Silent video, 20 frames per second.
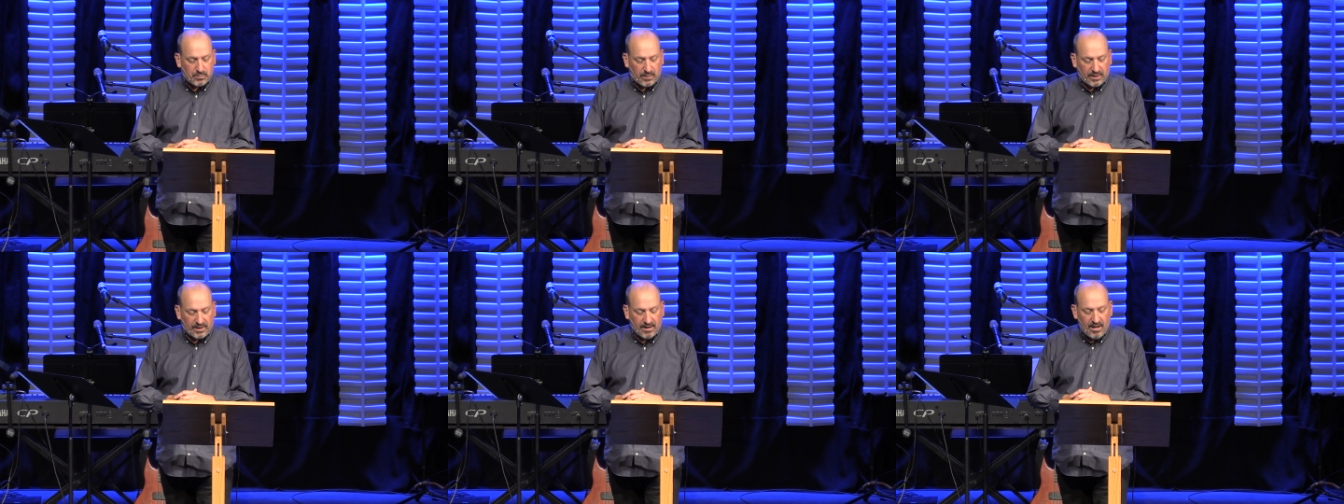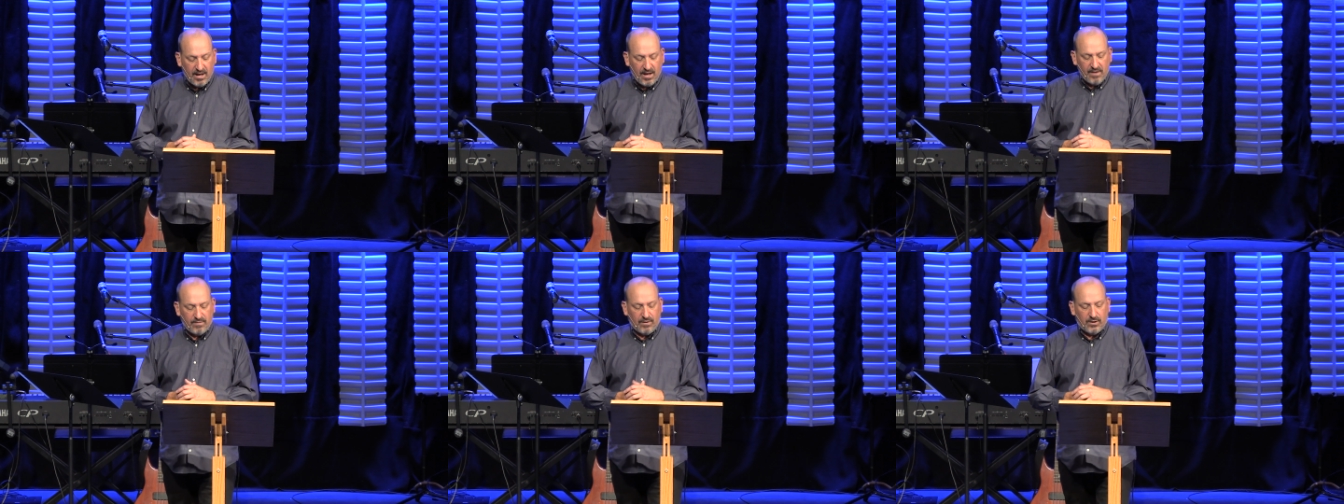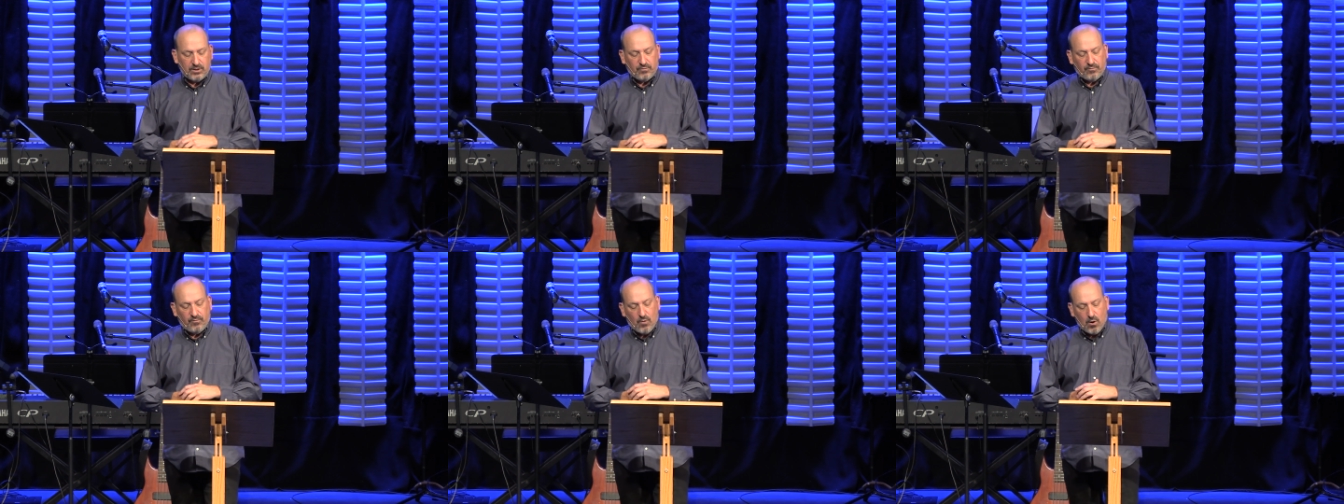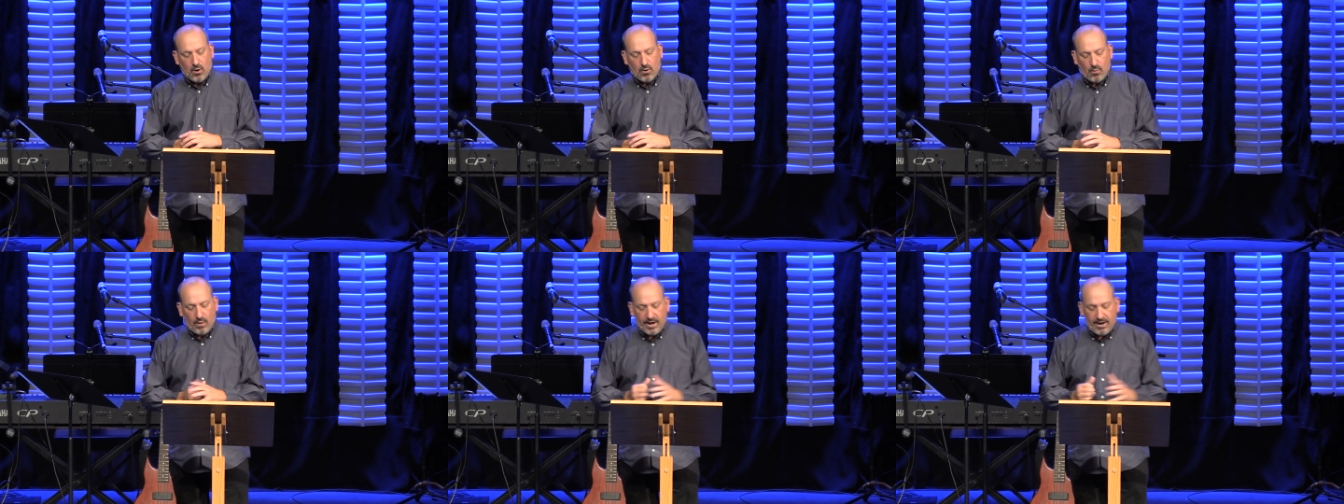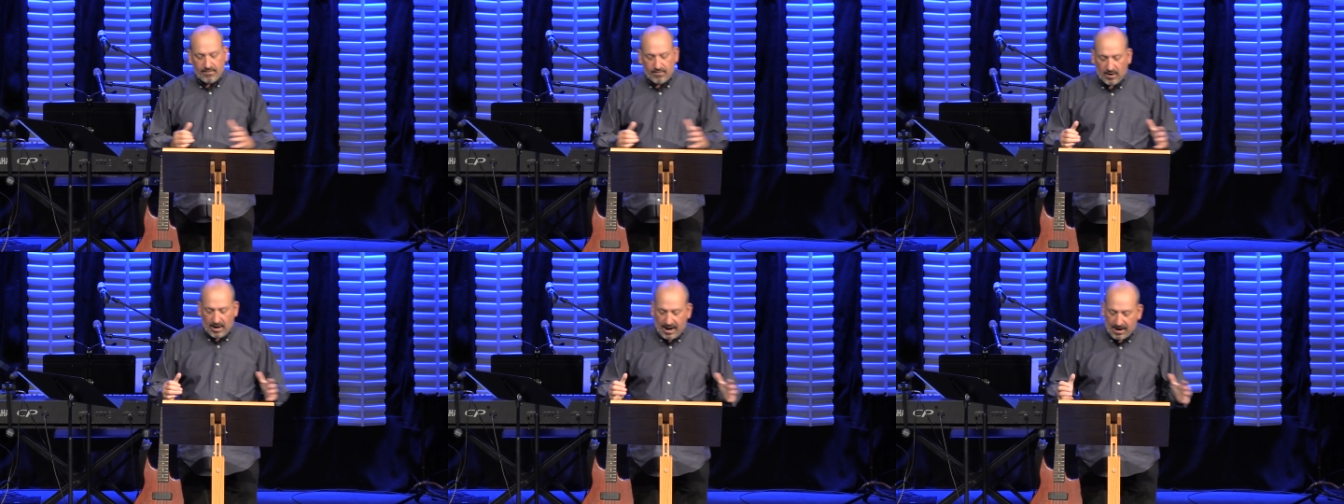But verse 4,
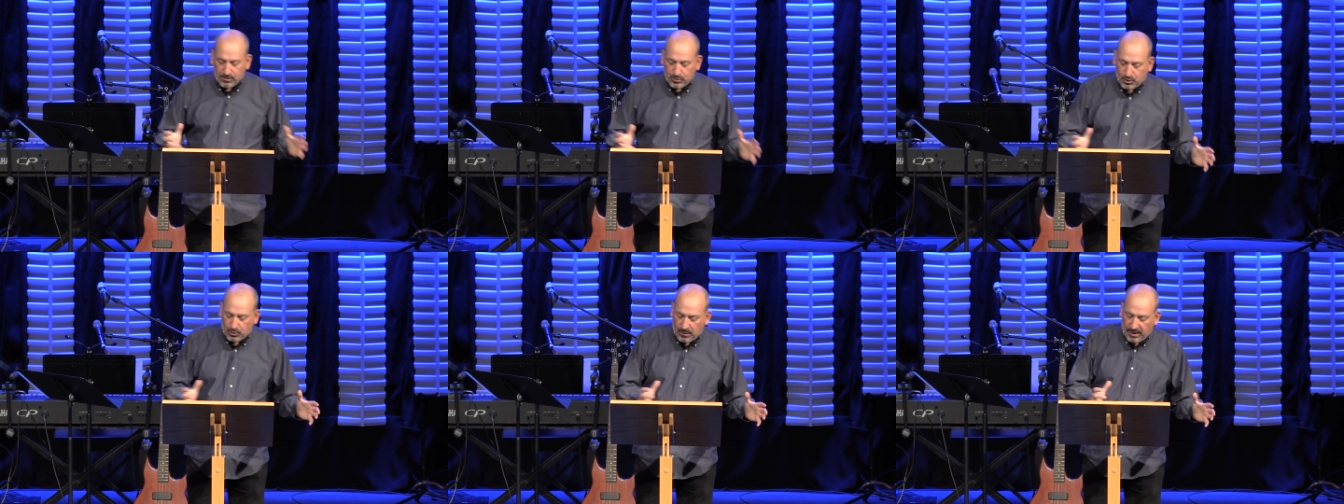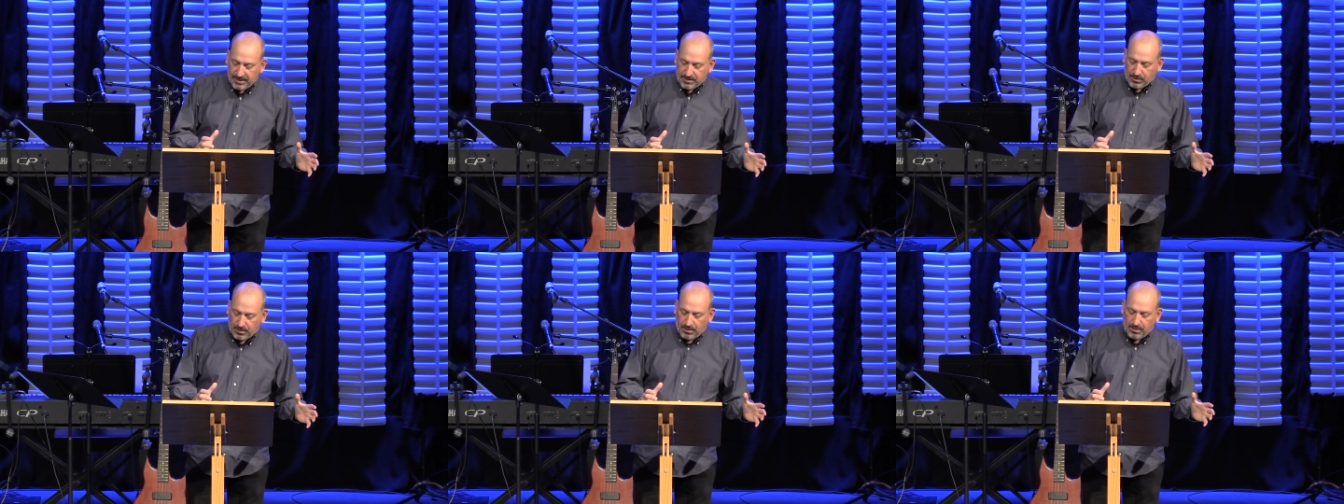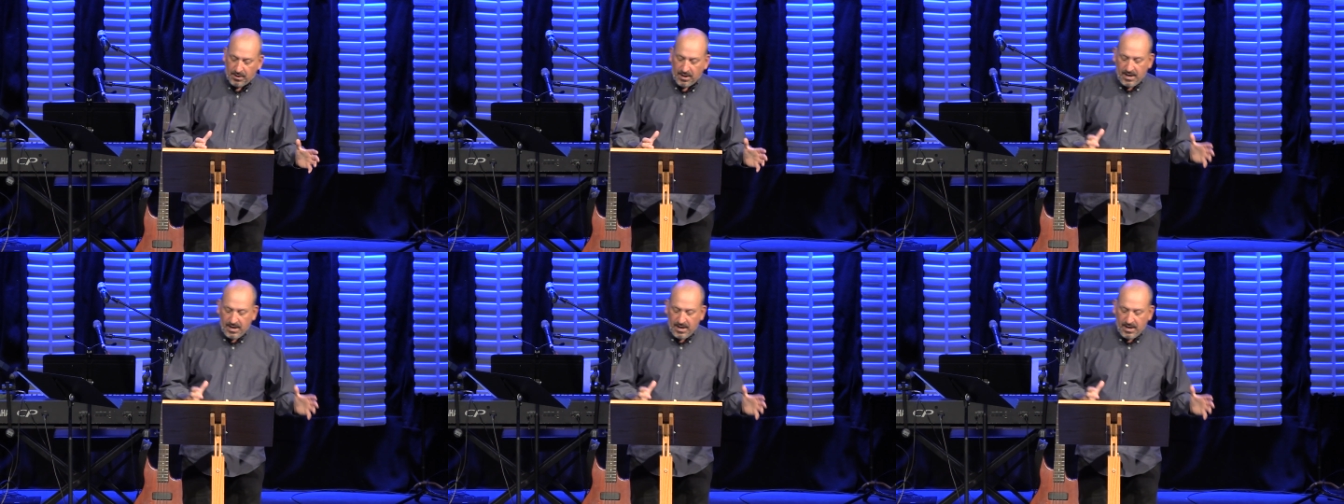whatever house you enter,